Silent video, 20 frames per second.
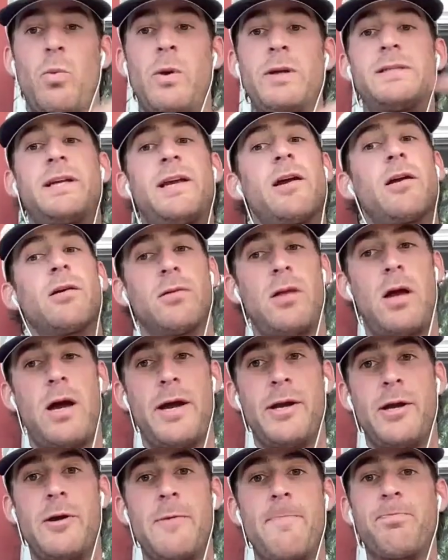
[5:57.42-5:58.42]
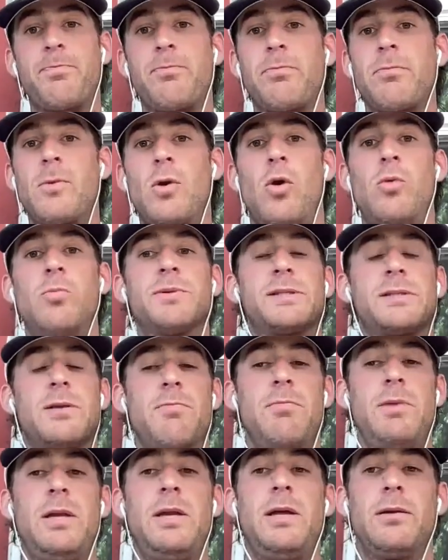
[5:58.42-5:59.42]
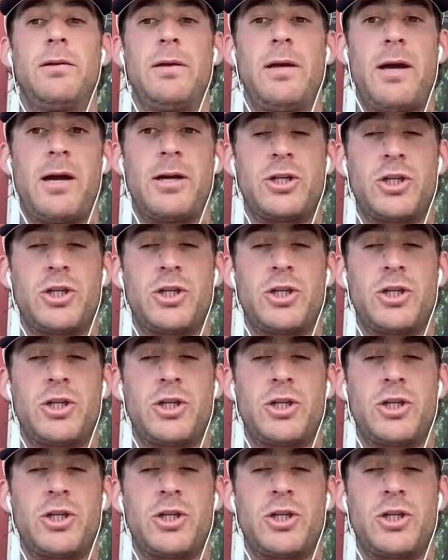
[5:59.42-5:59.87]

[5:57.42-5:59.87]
went to Carolina, almost immediately got